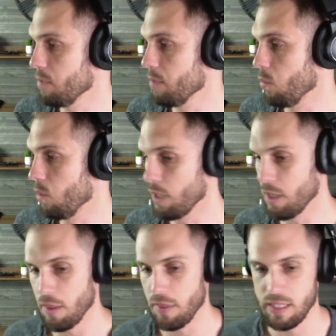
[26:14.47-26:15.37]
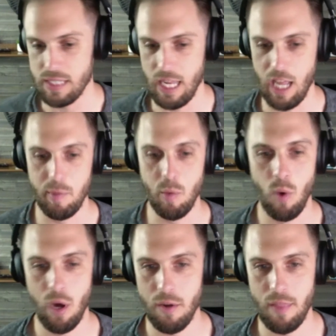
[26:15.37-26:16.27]
But one of the things that helped me
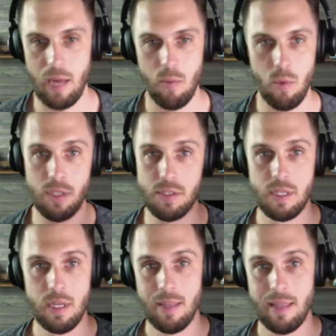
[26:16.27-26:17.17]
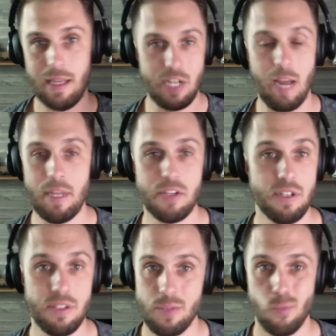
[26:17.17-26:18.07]
water that was they just got me interested
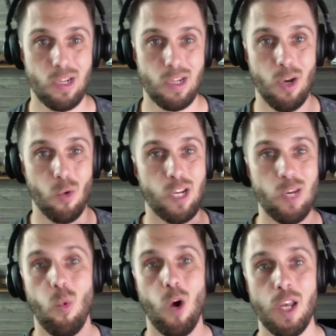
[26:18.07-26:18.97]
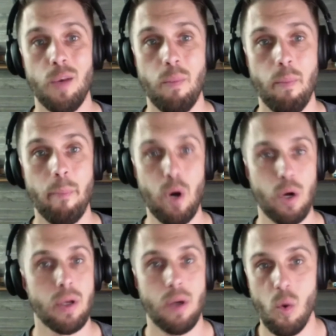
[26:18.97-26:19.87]
in just, read one
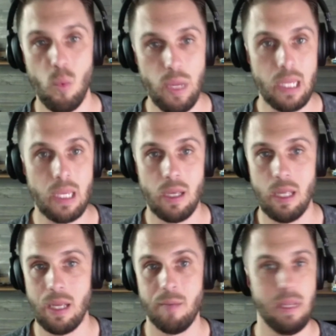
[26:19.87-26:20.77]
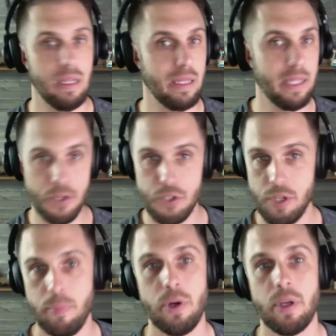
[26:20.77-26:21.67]
book a week. It could be a leadership
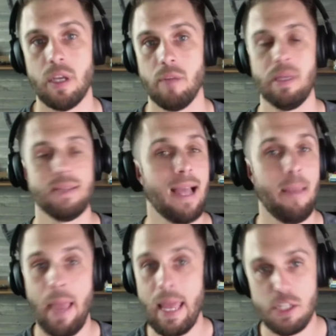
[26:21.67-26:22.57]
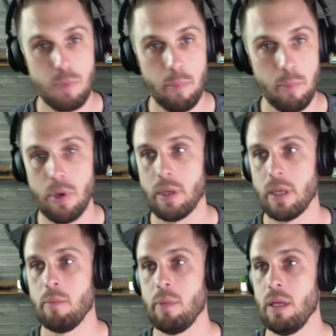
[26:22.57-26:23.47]
book. It could be a time management book. It
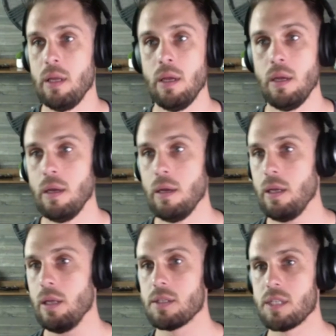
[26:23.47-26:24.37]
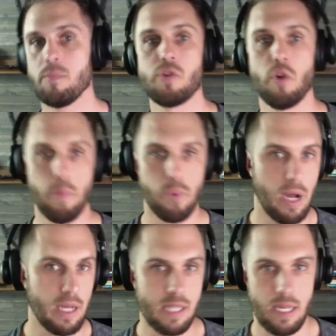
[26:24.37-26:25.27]
could be, some sort of
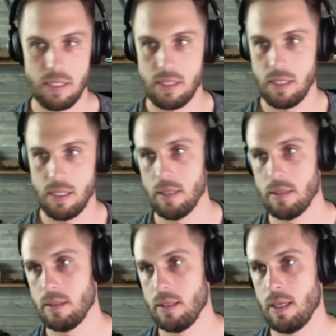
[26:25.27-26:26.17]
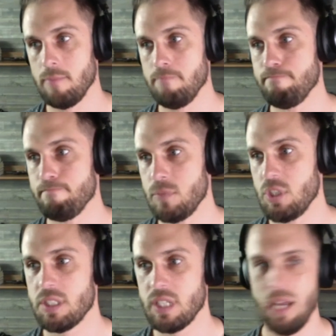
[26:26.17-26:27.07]
process to
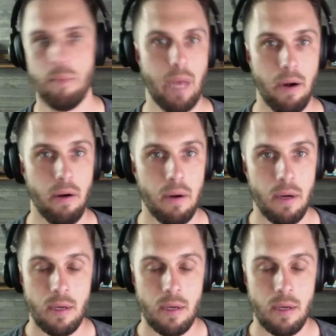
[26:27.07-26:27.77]
just to get better.